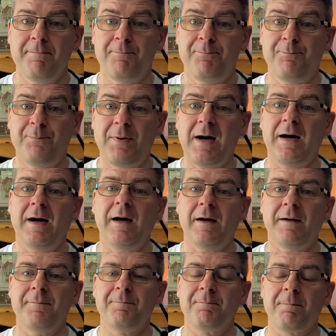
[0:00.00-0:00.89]

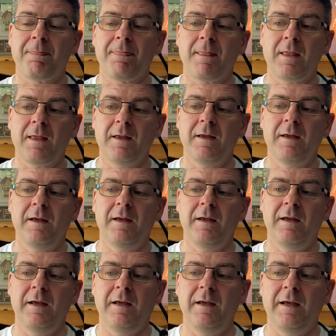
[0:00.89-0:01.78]
but
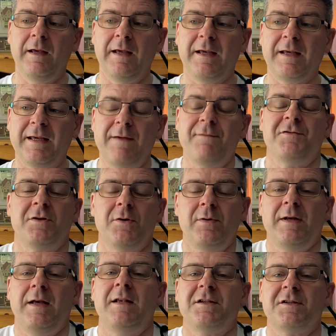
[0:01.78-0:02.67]
it gives you
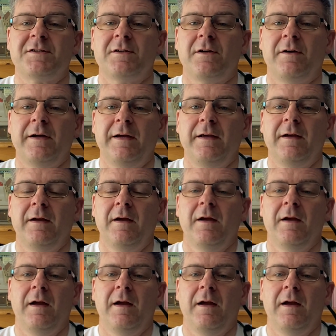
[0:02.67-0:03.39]
an insight,